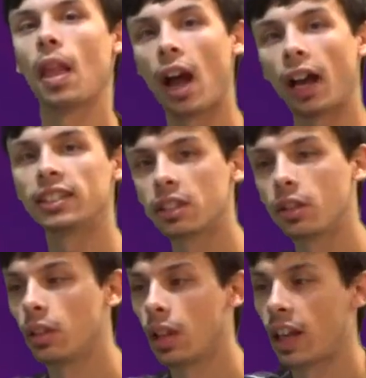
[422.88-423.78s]
I
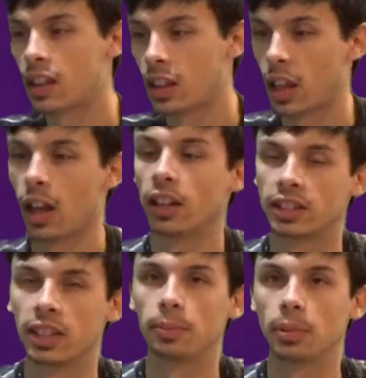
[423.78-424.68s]
still like the
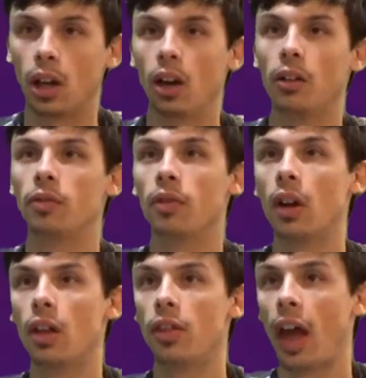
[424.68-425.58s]
concept of
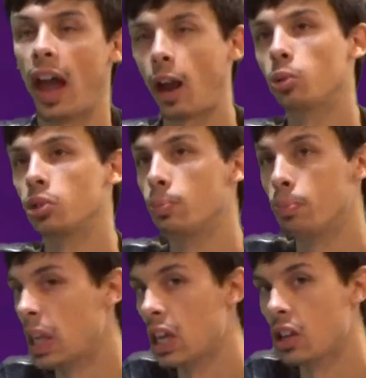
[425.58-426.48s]
the house
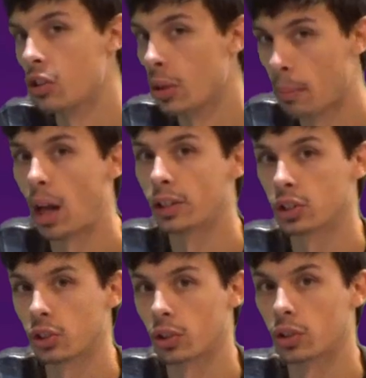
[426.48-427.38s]
being the
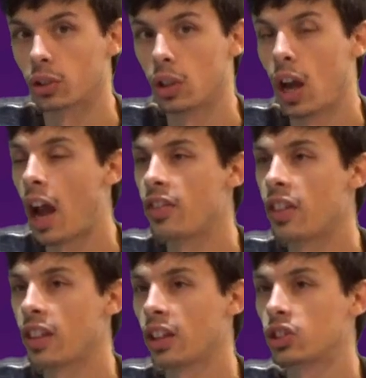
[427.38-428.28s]
monster. I
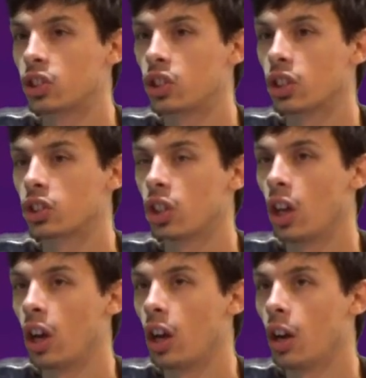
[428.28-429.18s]
think that's just
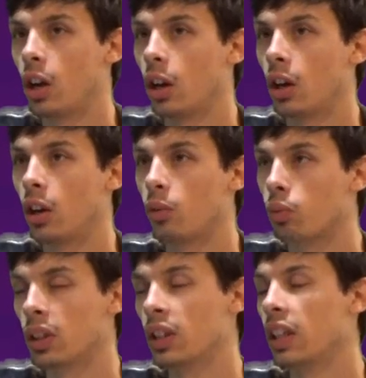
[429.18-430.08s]
a
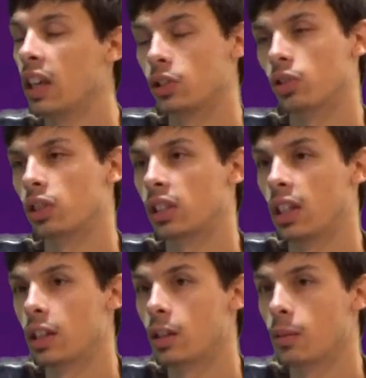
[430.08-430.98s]
really
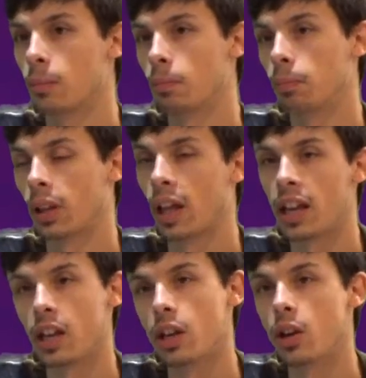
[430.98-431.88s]
interesting
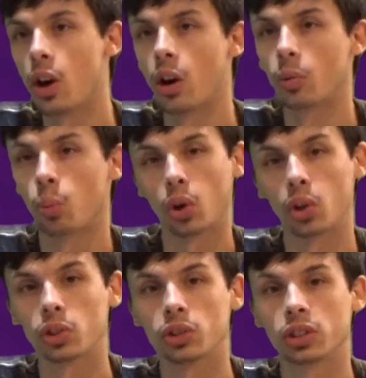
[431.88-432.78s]
play on
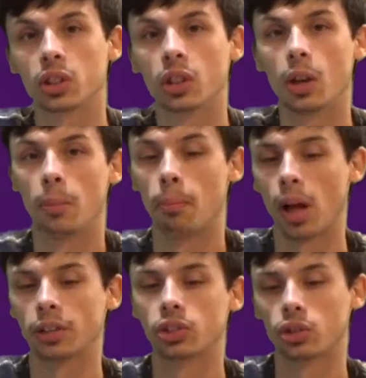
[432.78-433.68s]
words.
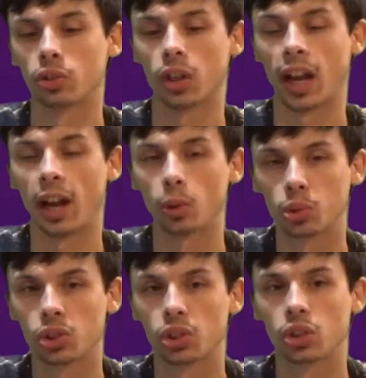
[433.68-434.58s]
Monster
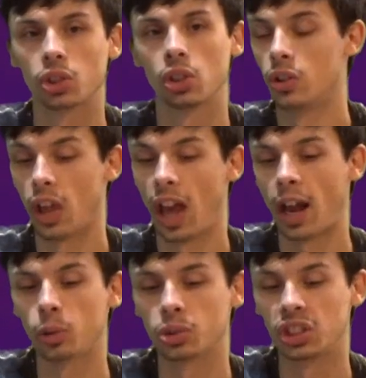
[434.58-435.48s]
house. The
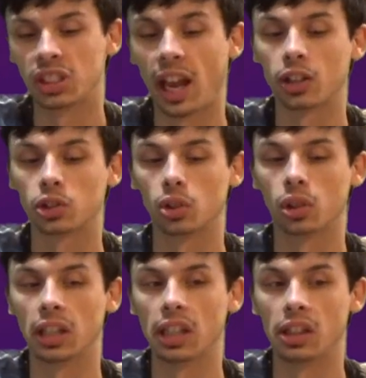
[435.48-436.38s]
house is
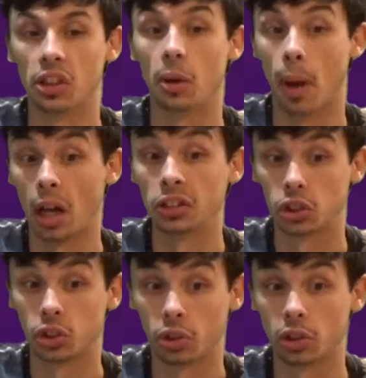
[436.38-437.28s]
actually the
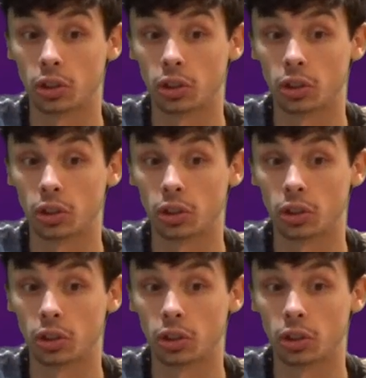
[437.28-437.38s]
monster.